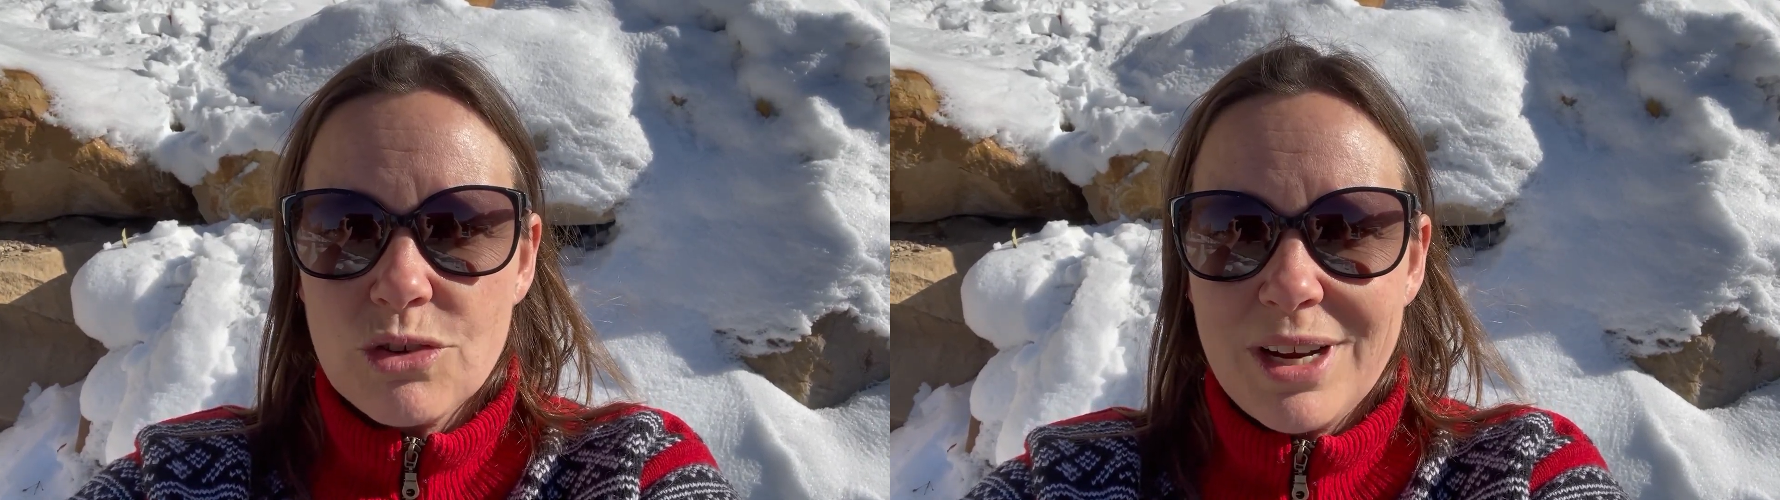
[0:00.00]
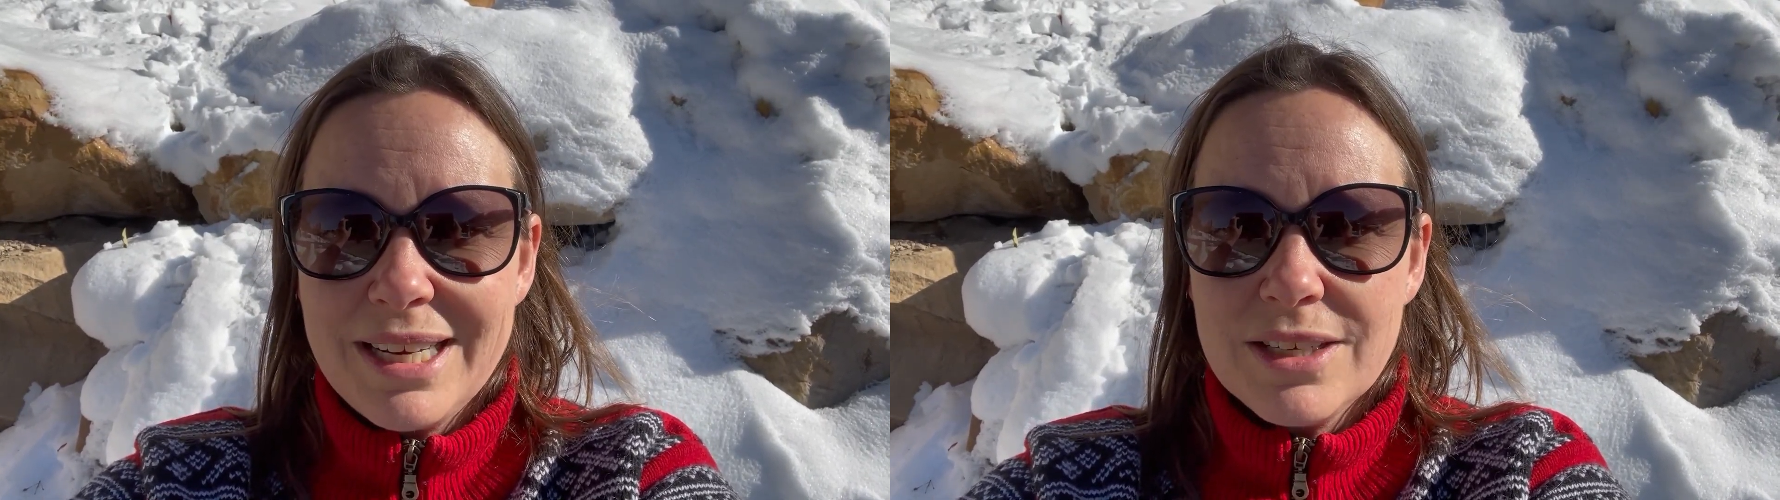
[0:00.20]

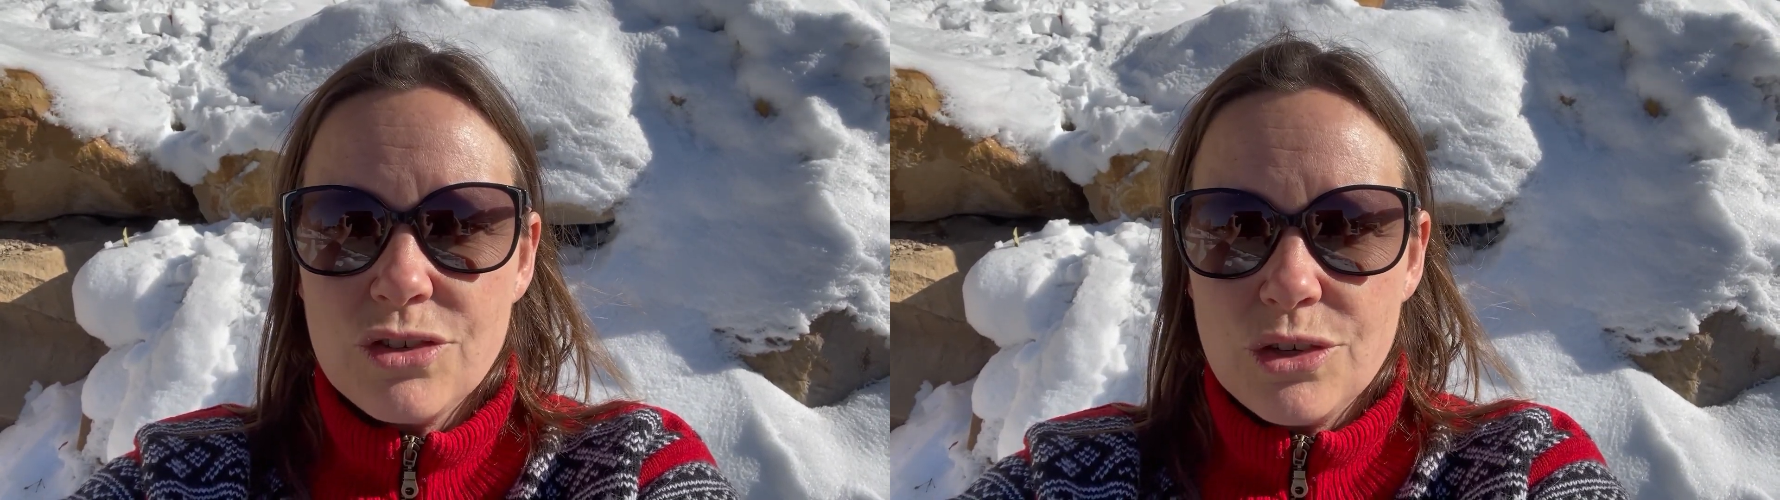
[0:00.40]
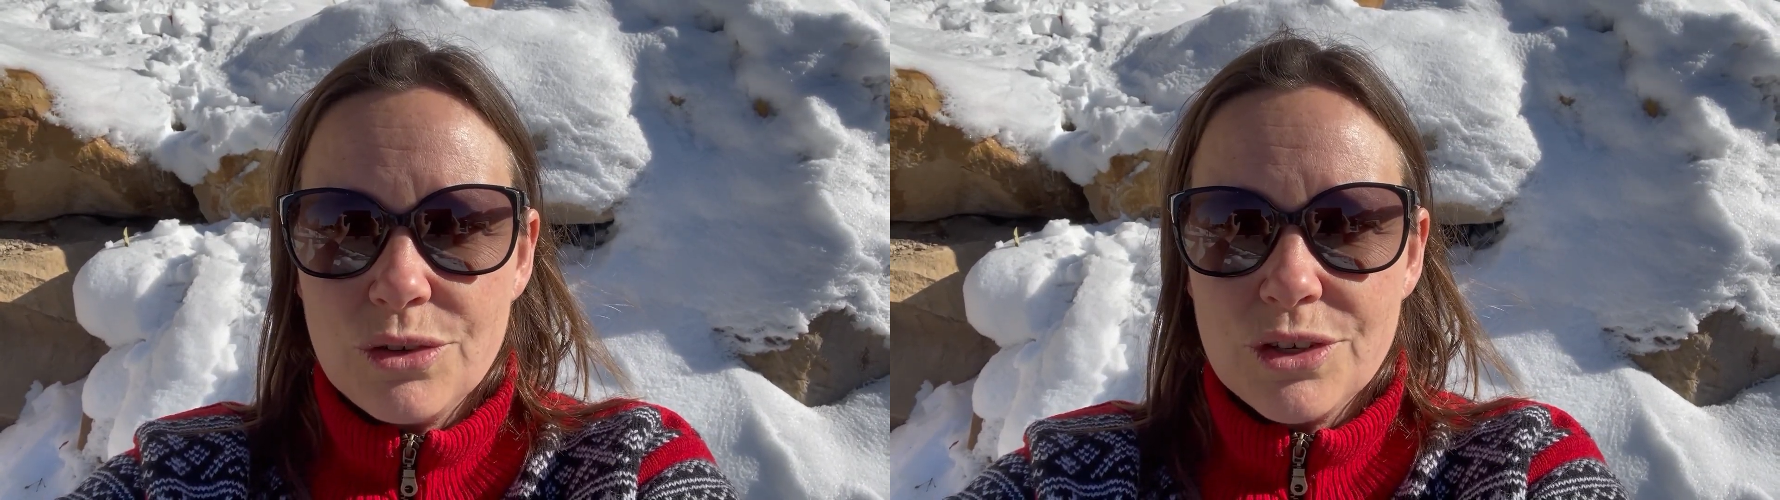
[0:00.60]
training
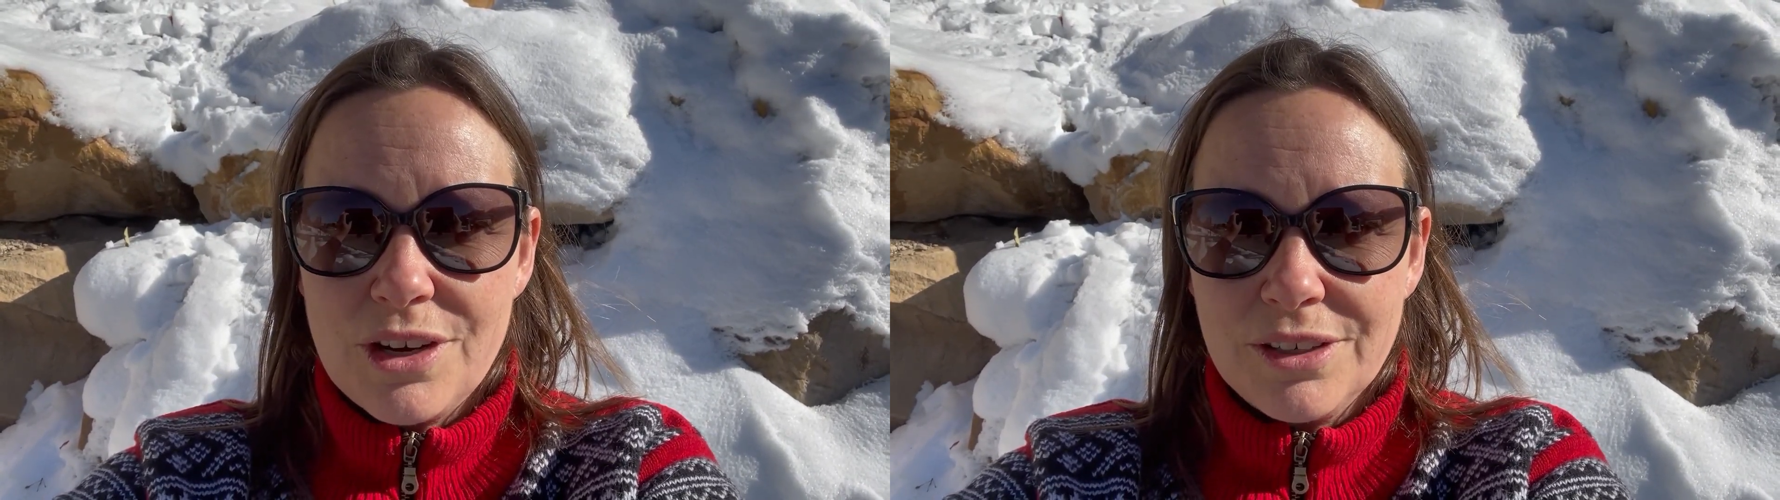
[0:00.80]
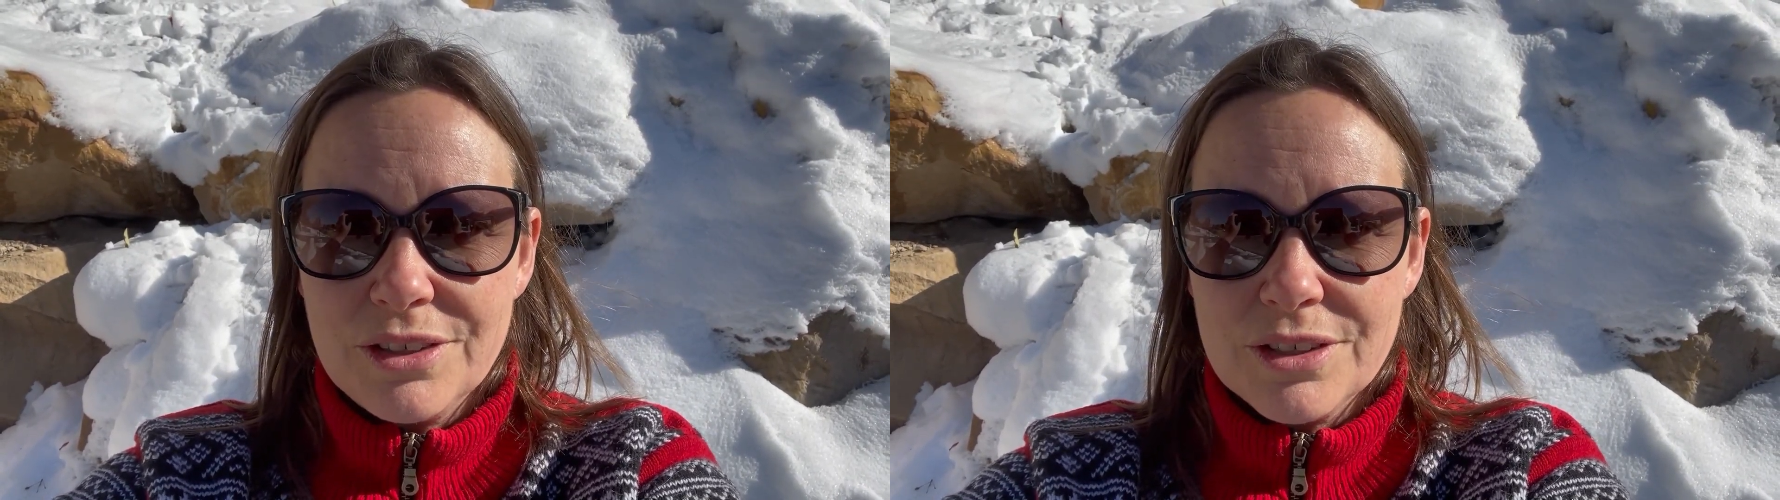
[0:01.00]
junior
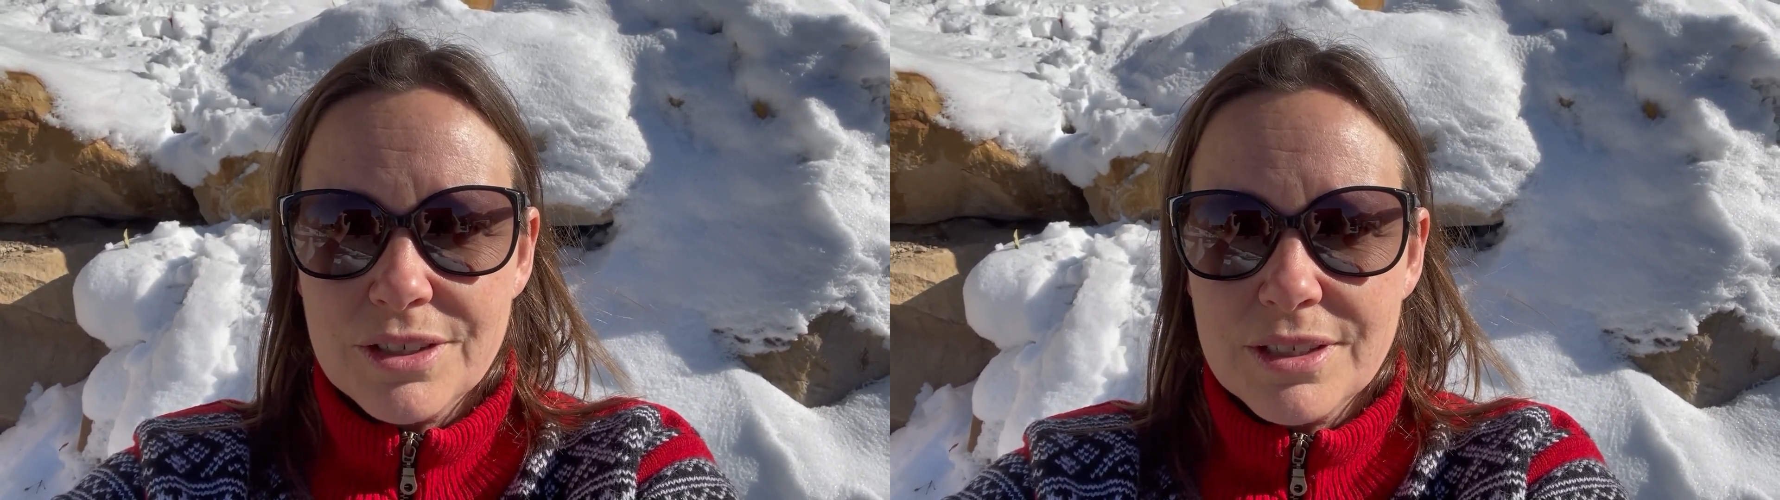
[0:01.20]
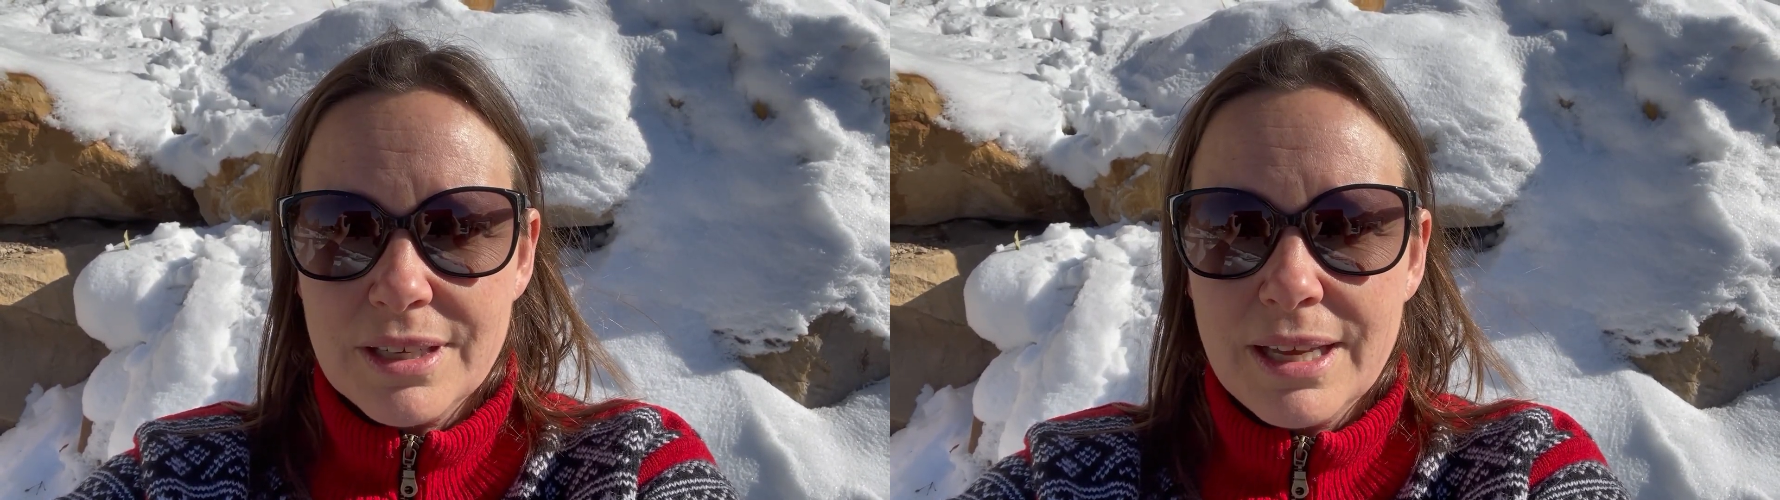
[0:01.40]

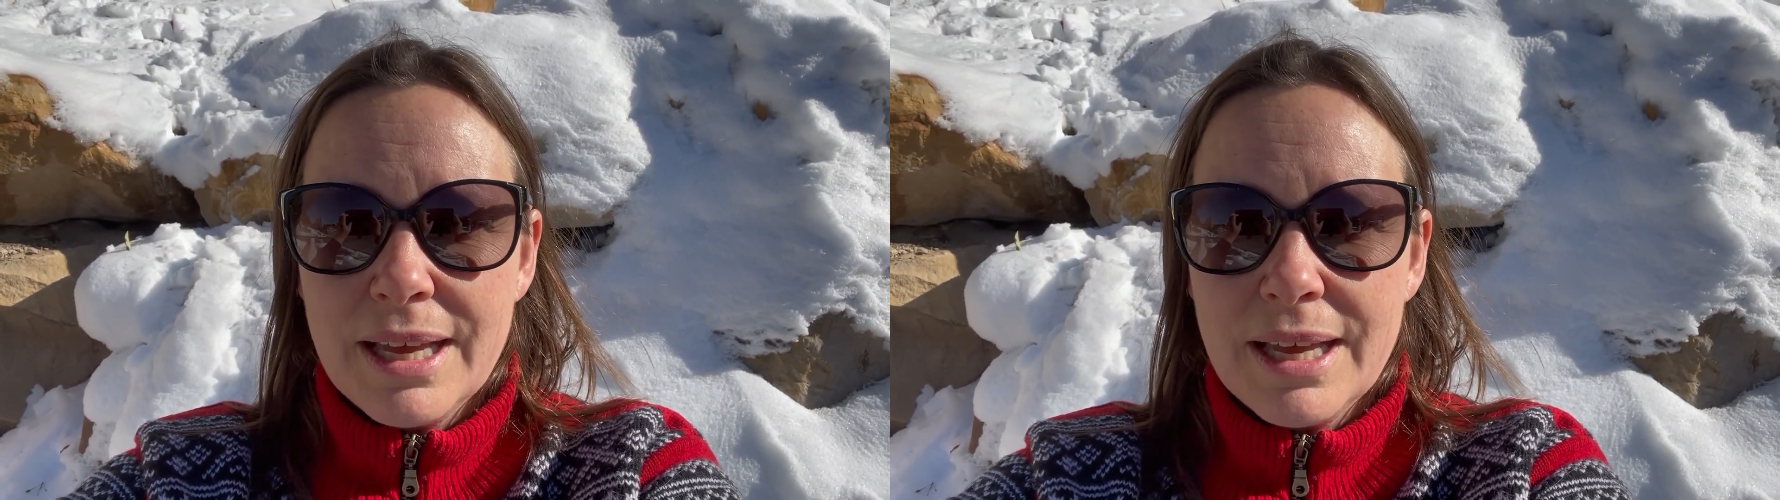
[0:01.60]
doctors.